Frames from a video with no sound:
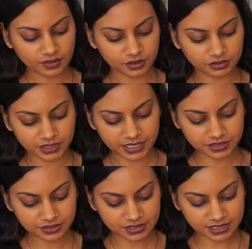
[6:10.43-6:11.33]
Hopefully I
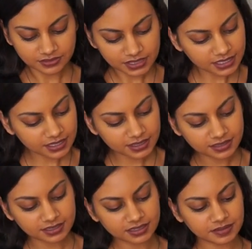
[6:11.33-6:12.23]
do this
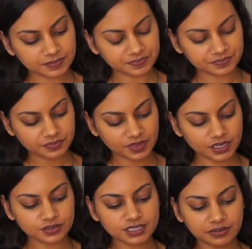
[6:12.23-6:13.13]
evenly.
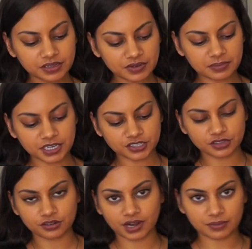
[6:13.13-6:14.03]
And you definitely wanna make sure
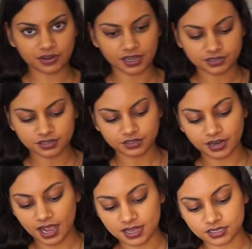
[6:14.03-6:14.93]
the graham
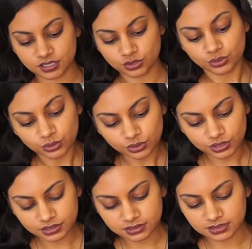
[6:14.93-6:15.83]
cracker has
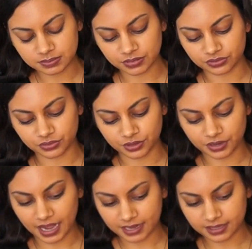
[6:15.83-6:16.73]
cooled
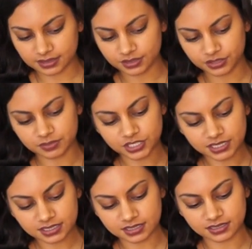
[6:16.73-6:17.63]
before adding the cream
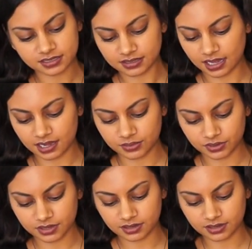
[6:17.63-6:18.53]
cheese, because that
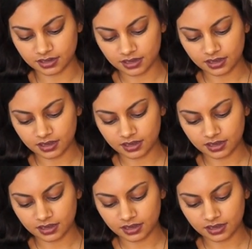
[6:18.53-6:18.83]
would